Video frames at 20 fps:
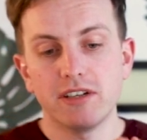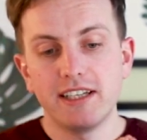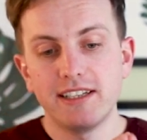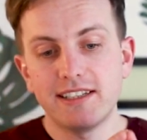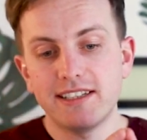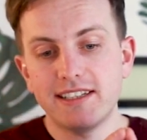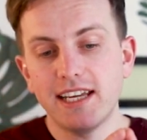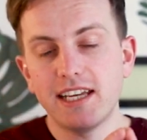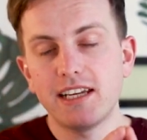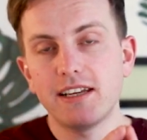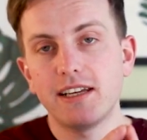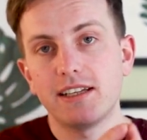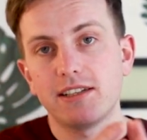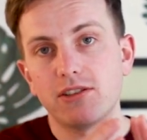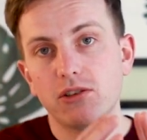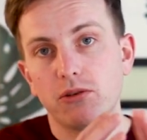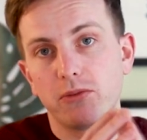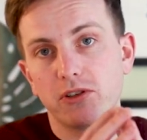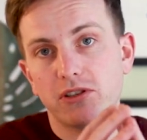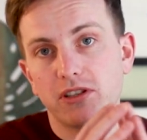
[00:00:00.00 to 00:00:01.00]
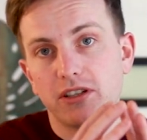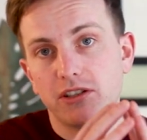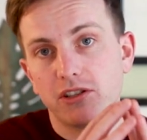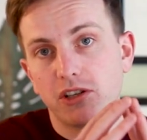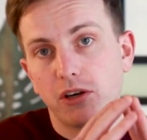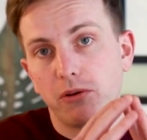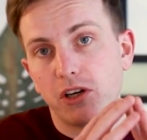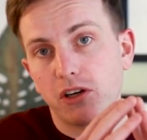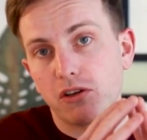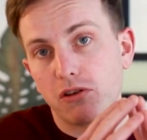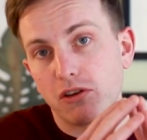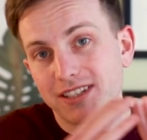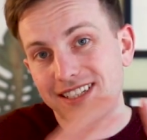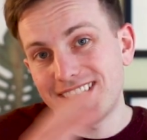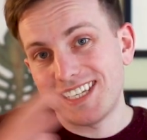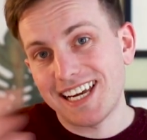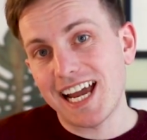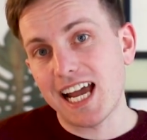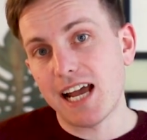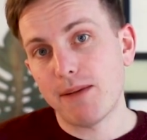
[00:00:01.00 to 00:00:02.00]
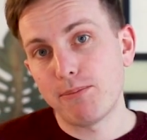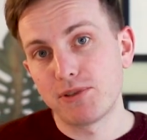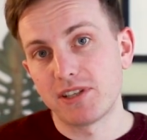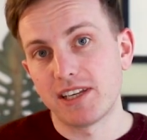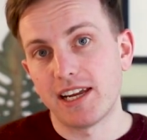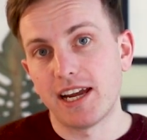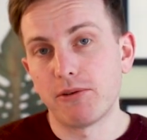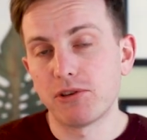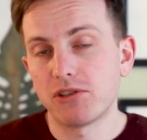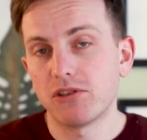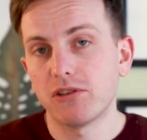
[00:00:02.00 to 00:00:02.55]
Instead, it's going across tabs now.